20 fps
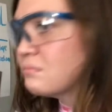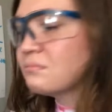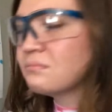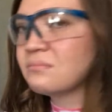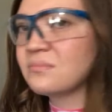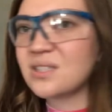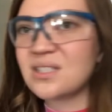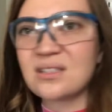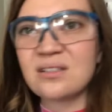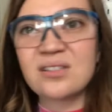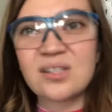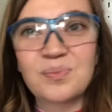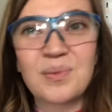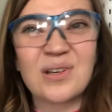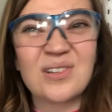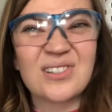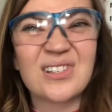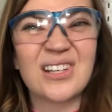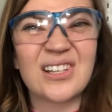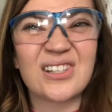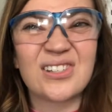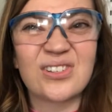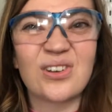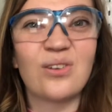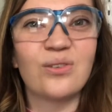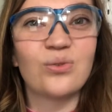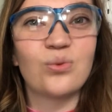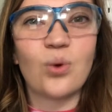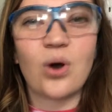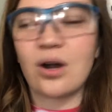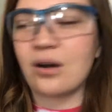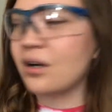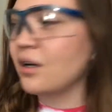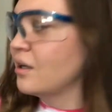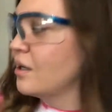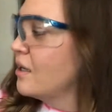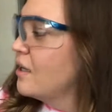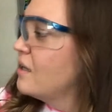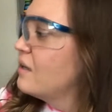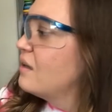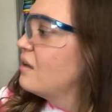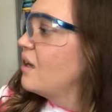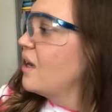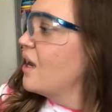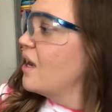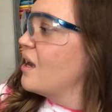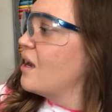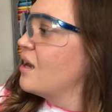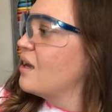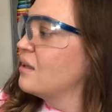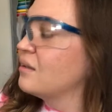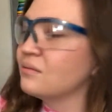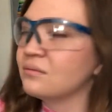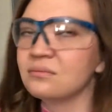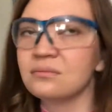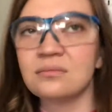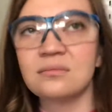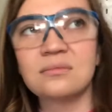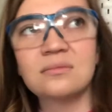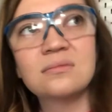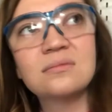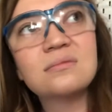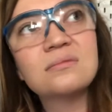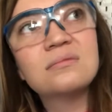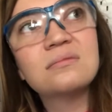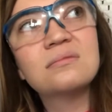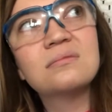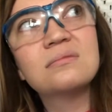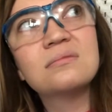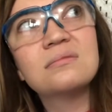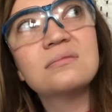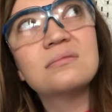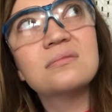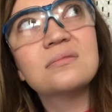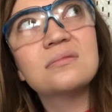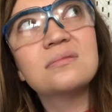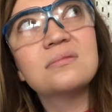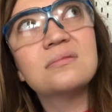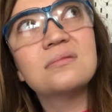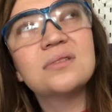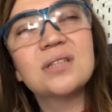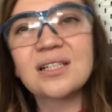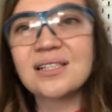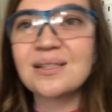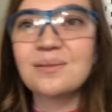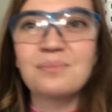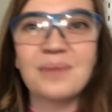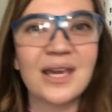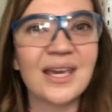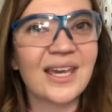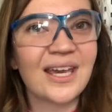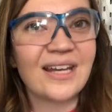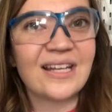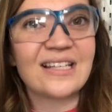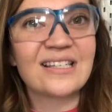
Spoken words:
Still smells like salt and water, and doesn't make any